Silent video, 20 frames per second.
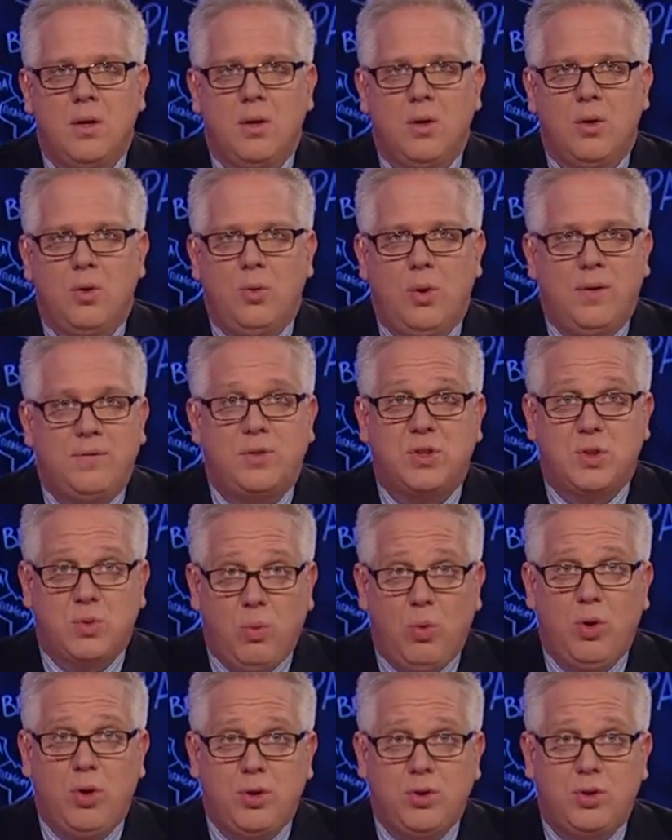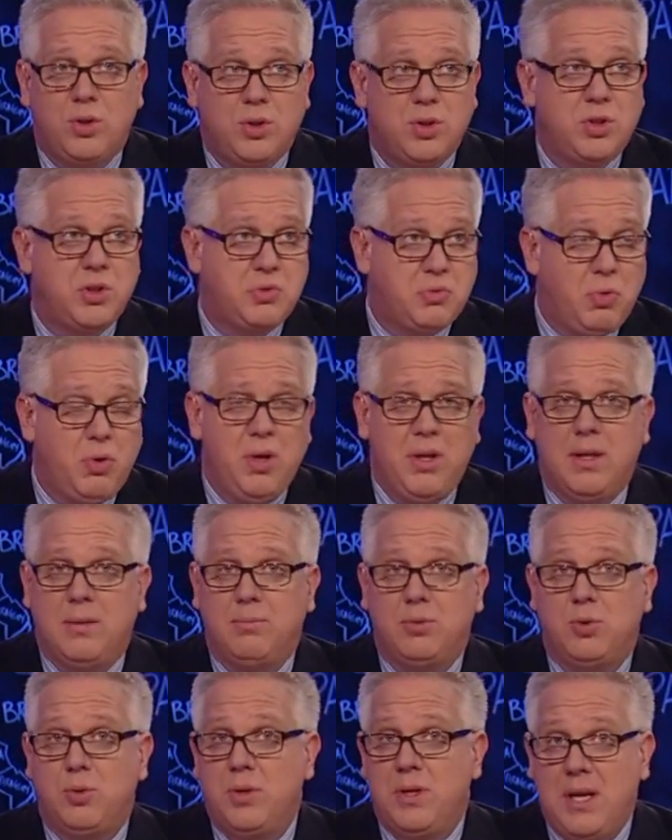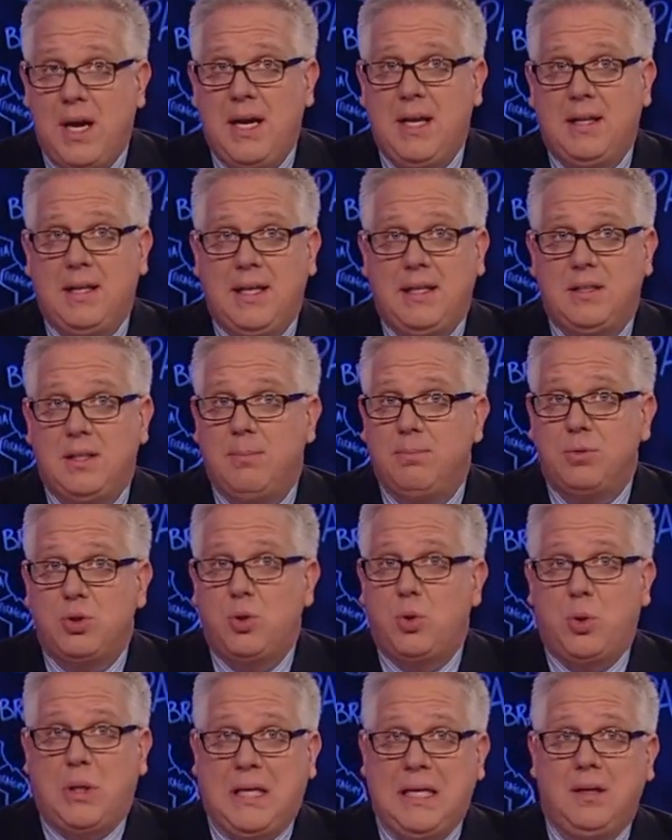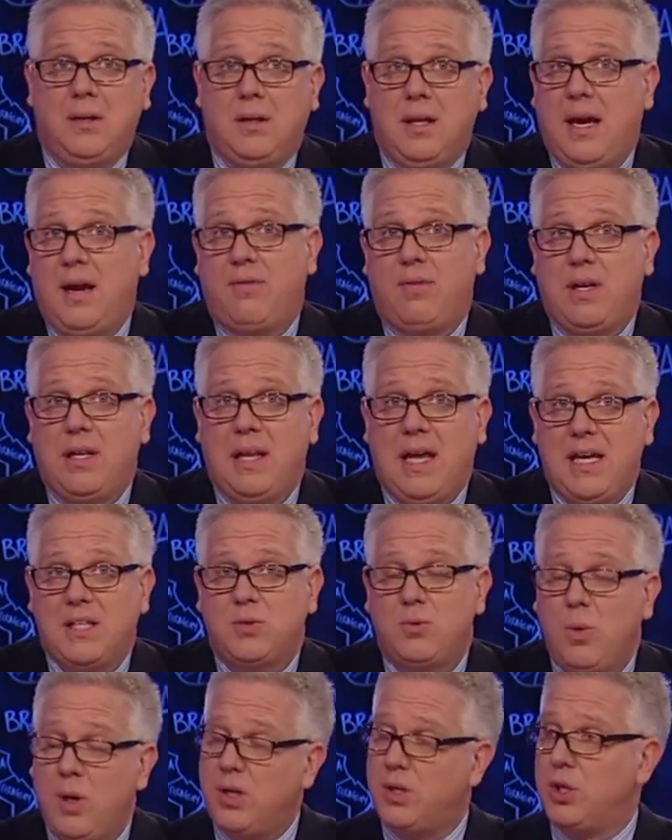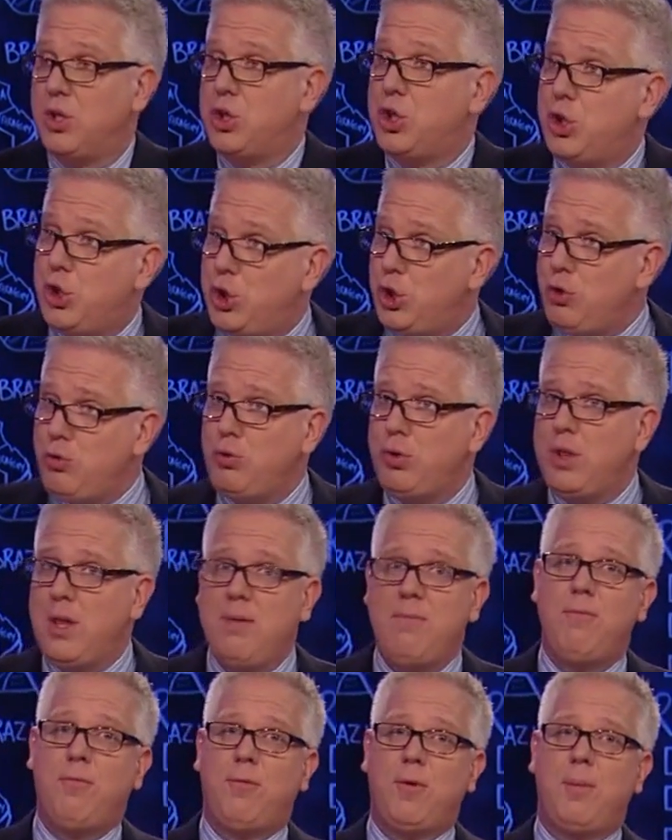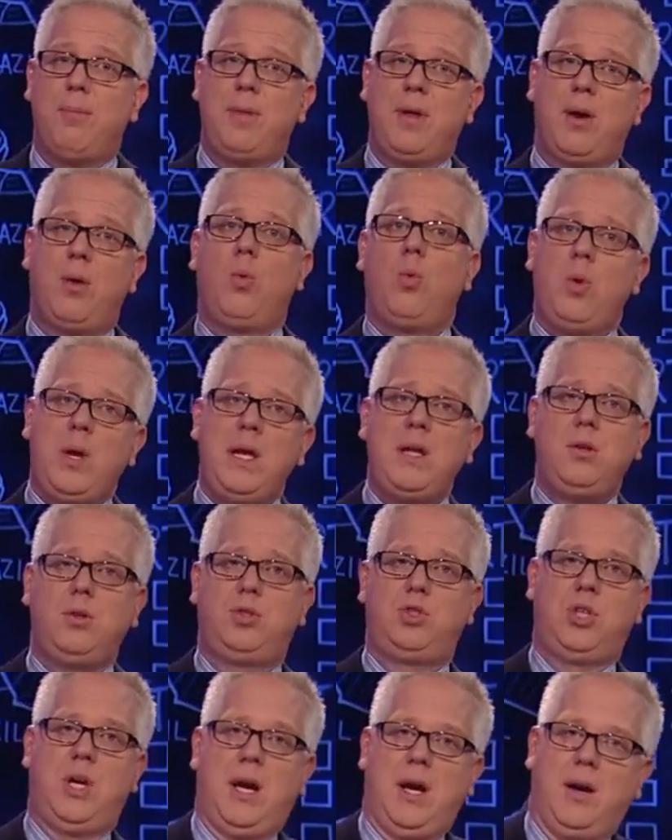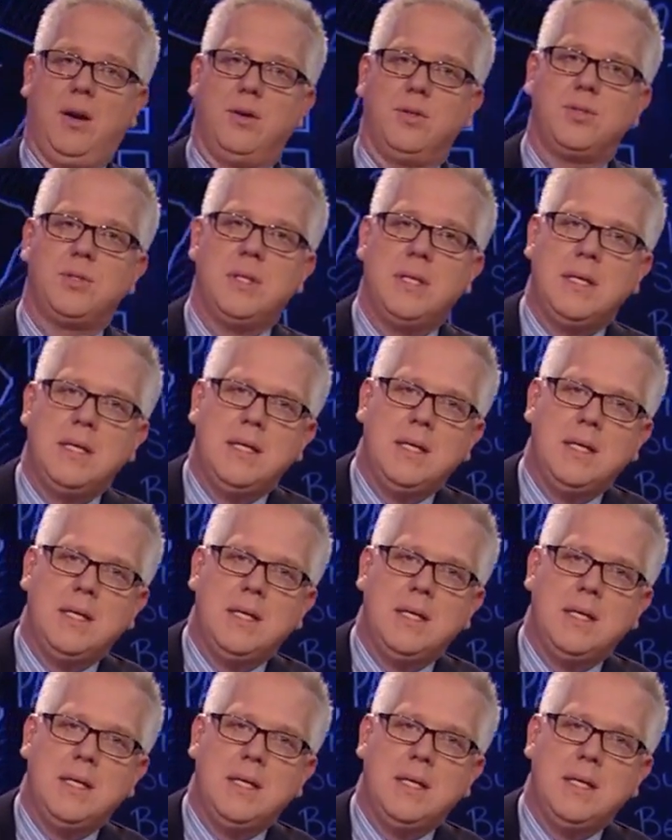who have sworn to destroy them, to annihilate them, to kill every last one, to shoot them from their wheelchairs,